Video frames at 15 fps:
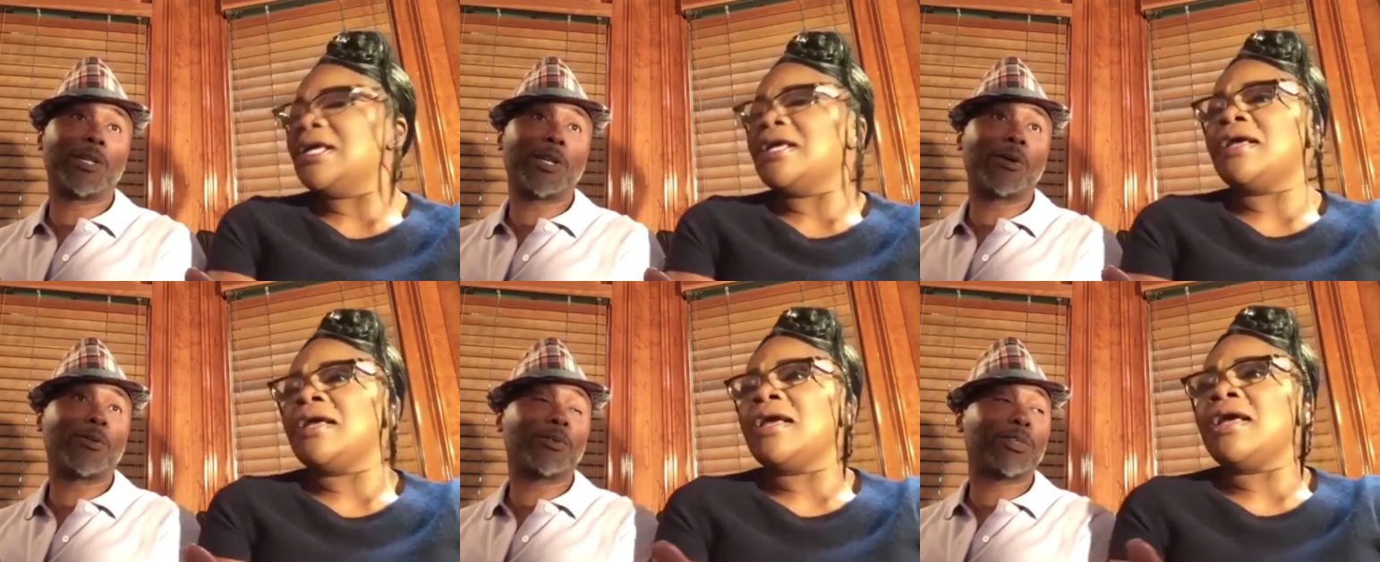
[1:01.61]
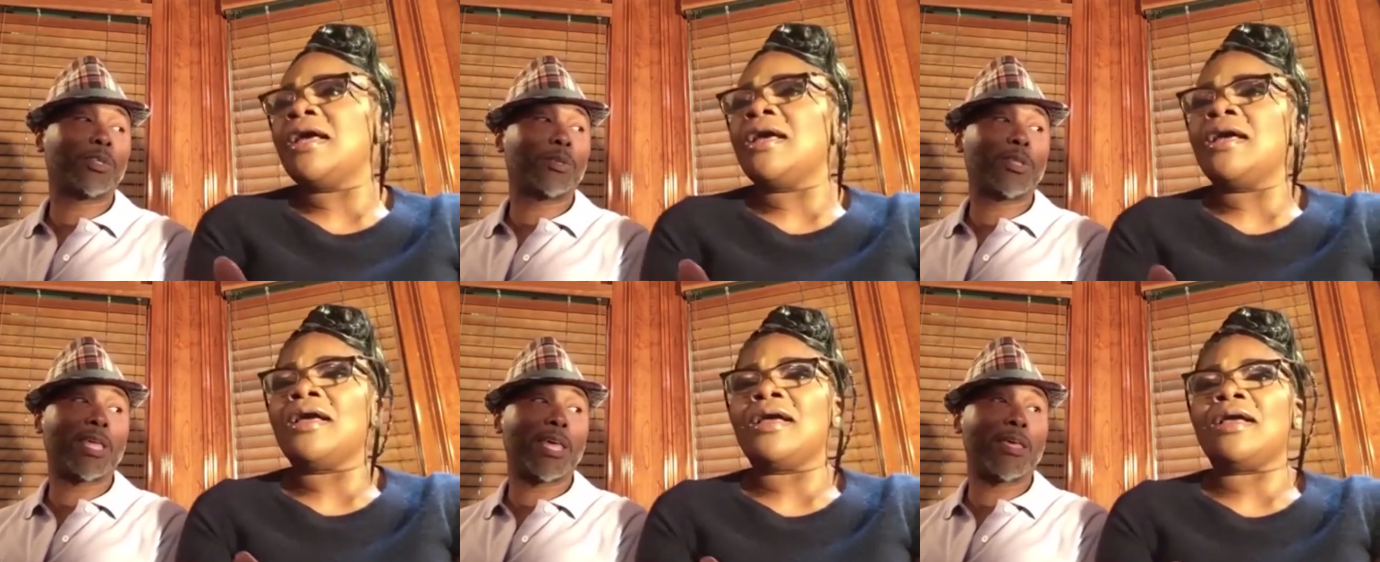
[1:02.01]
Speaker 1: You know,
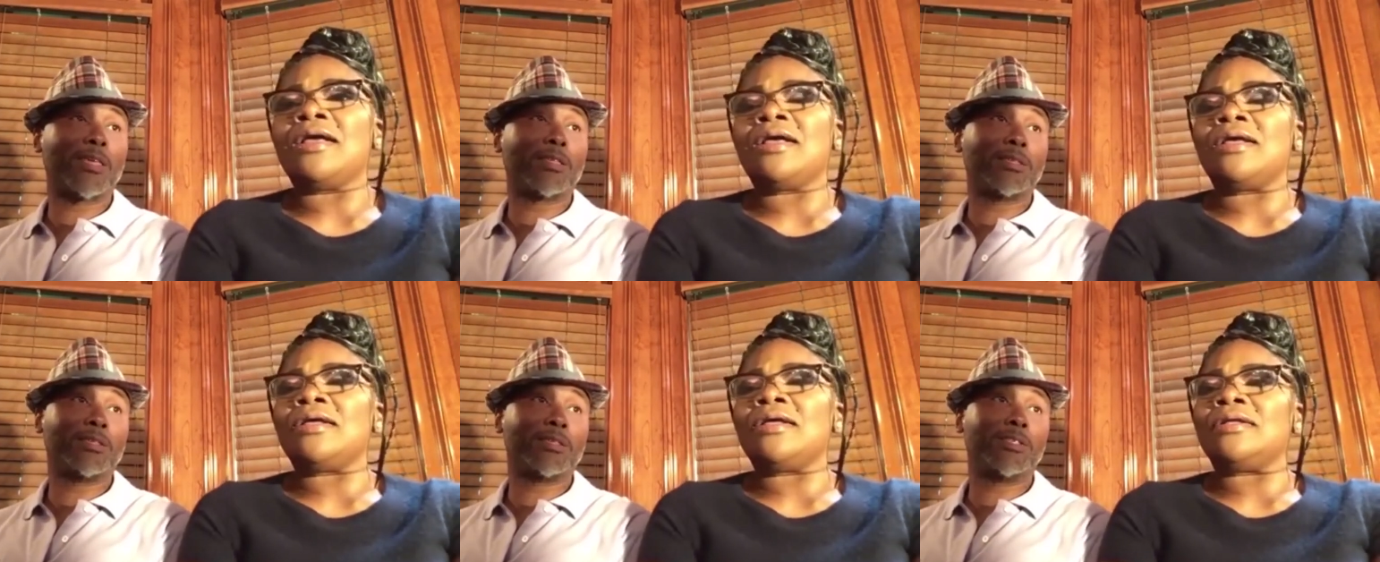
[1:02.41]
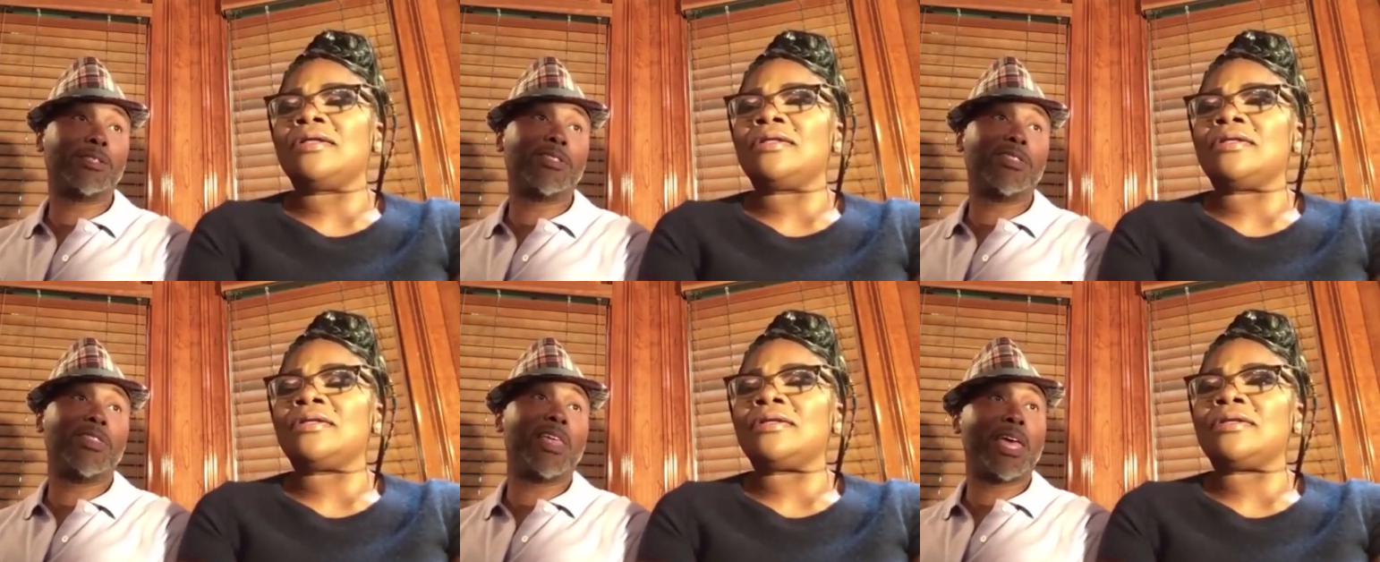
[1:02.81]

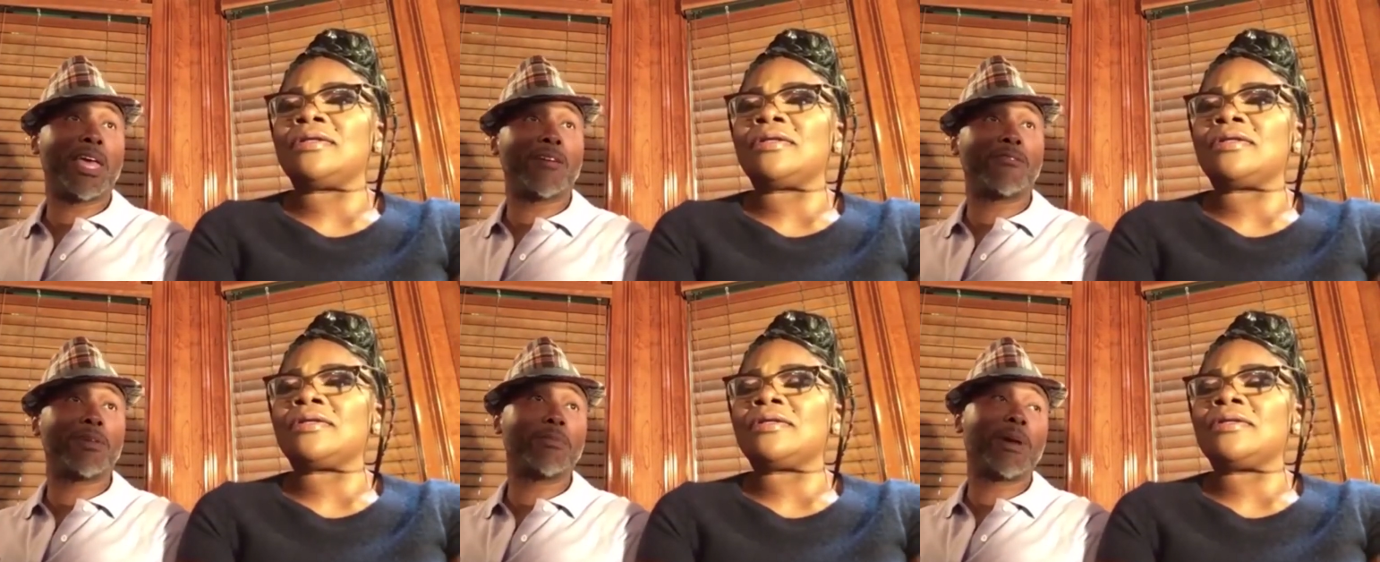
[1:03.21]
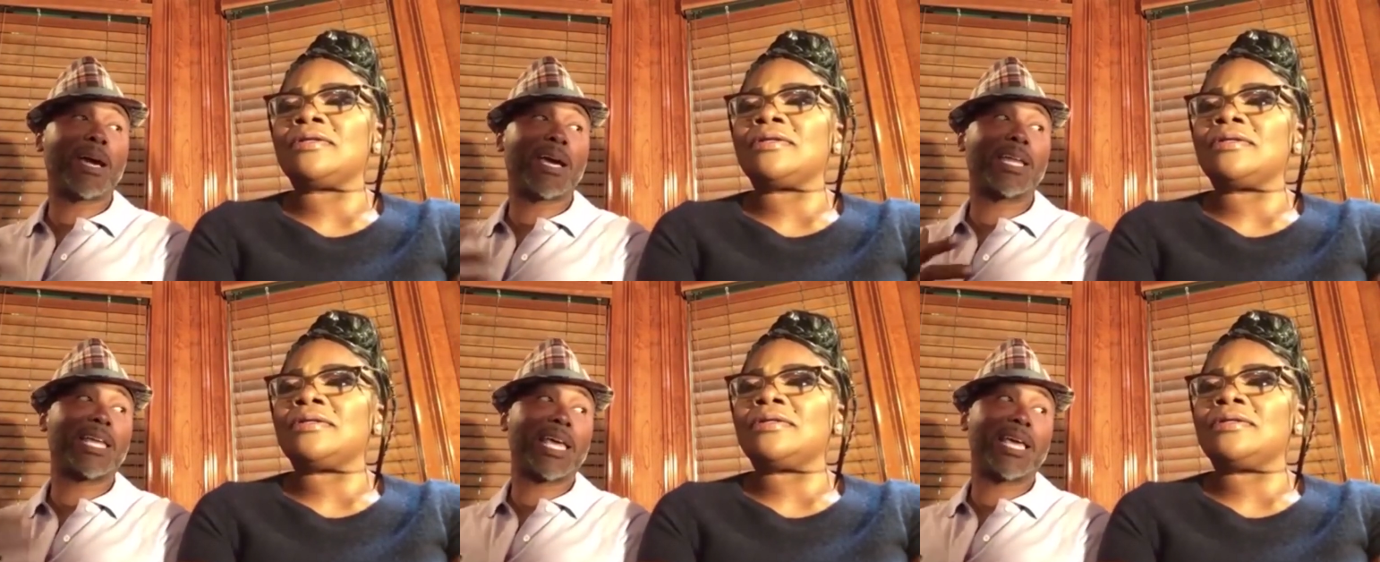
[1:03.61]
everybody